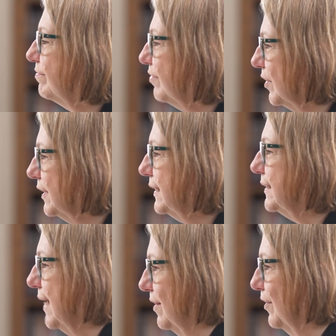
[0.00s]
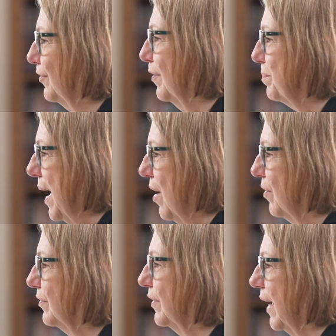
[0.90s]
fully tell us
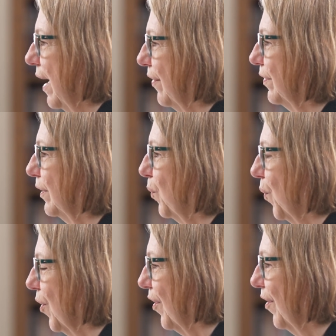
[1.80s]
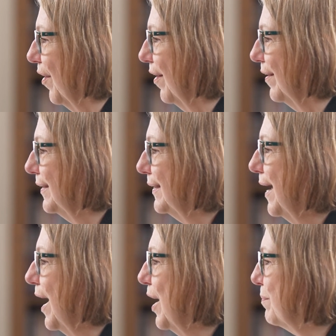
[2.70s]
about the Catholic Worker.
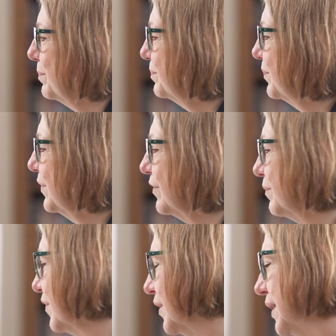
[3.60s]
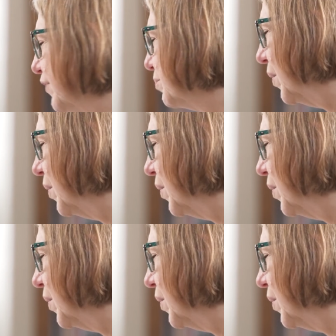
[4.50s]
Um, the, the last